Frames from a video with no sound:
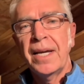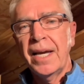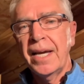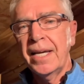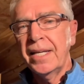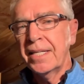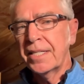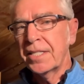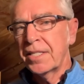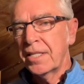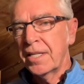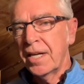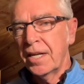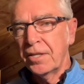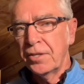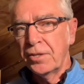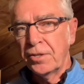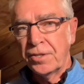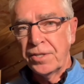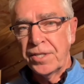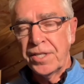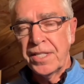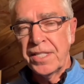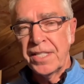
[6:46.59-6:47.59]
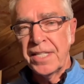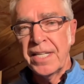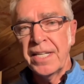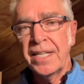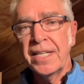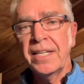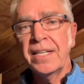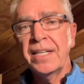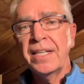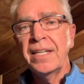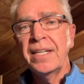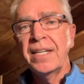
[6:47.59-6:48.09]
and it's not your
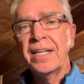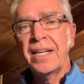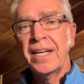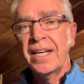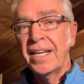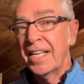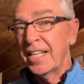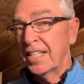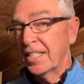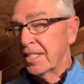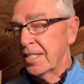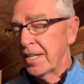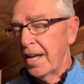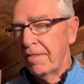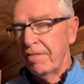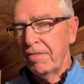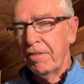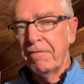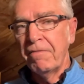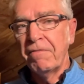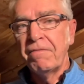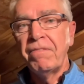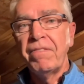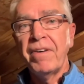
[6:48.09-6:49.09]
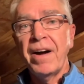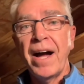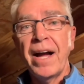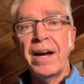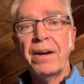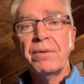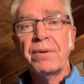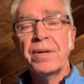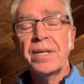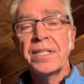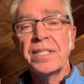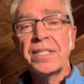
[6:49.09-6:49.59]
sin, it's not the
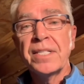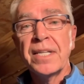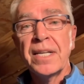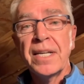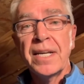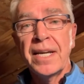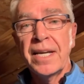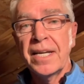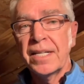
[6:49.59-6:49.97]
virus,